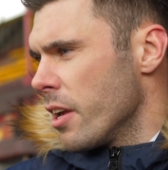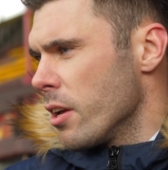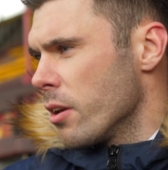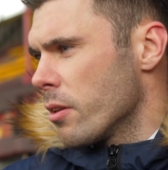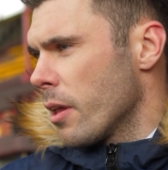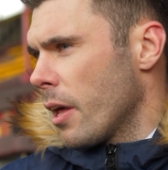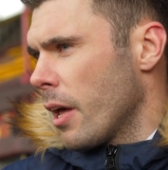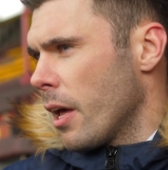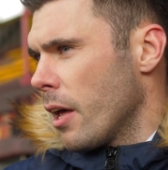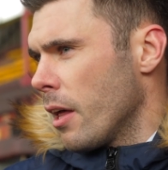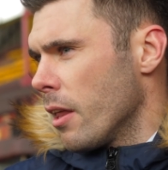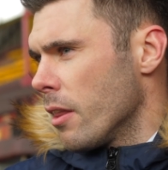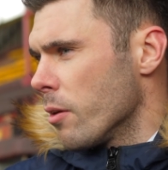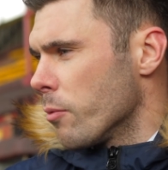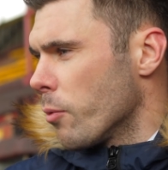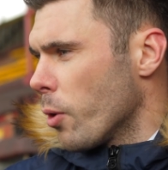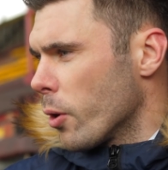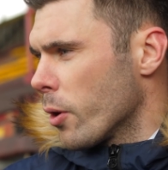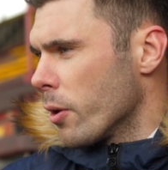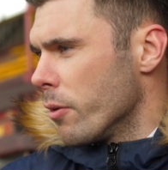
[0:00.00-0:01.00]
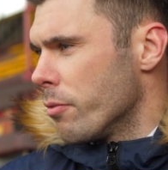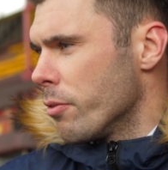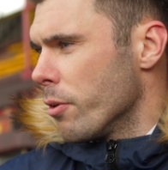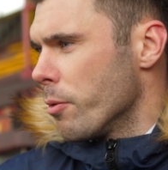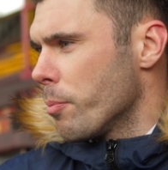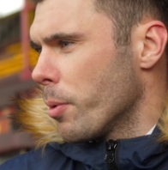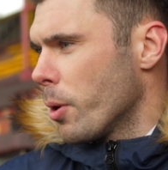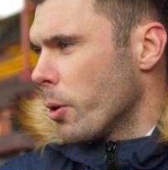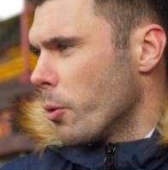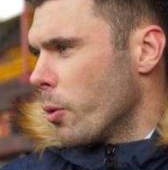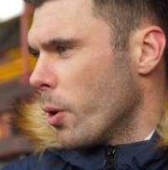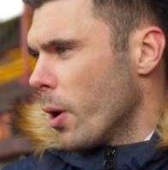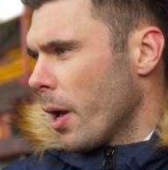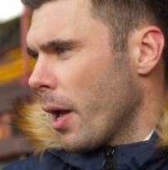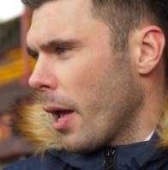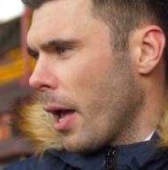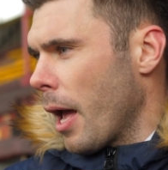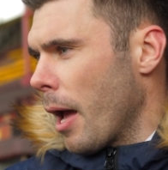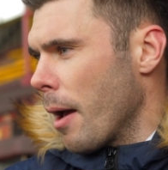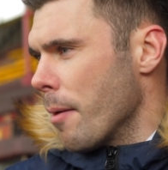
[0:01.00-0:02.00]
like the walking football,
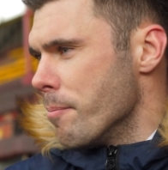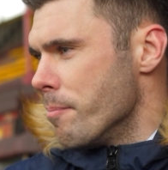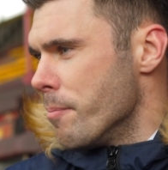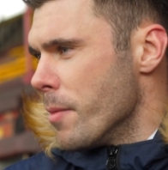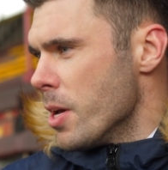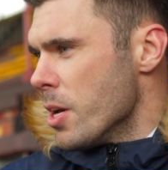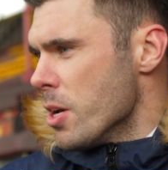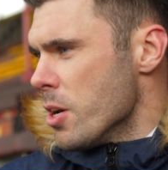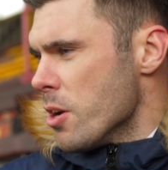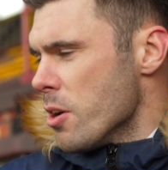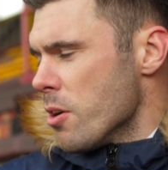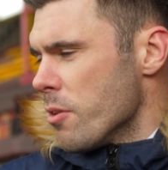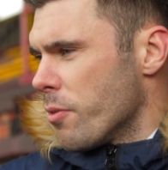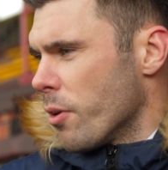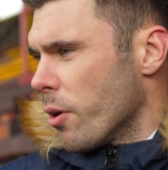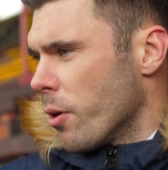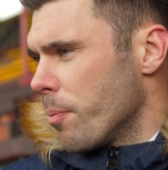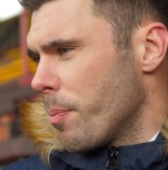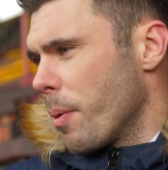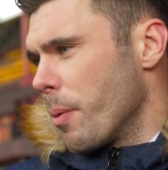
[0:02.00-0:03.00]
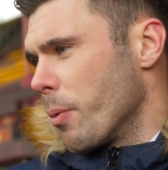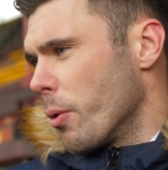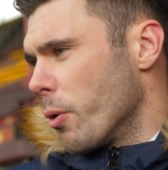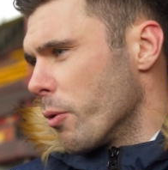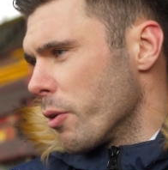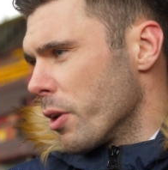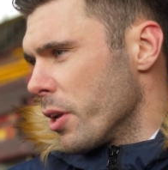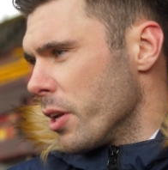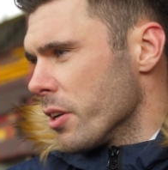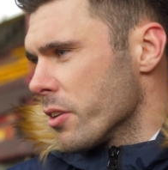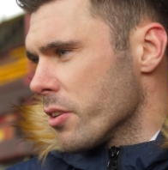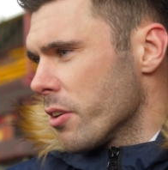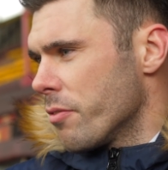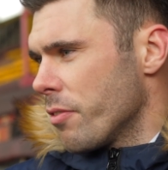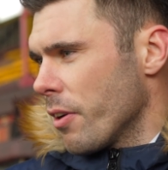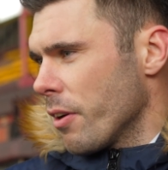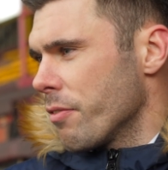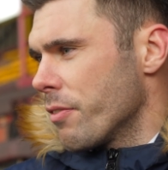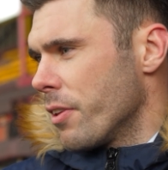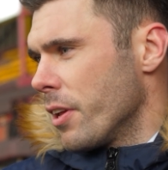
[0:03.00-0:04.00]
for people over the years of
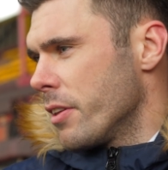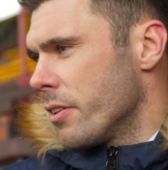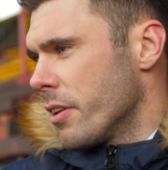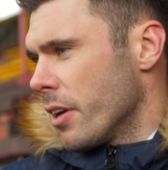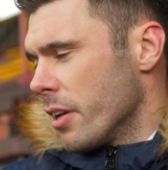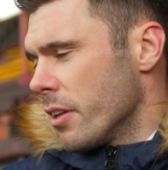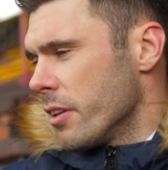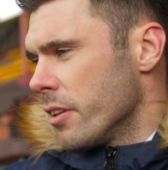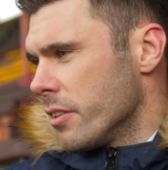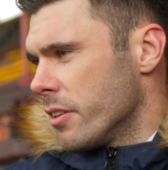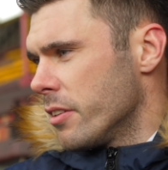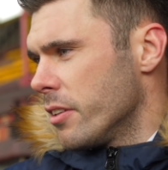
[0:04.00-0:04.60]
50 to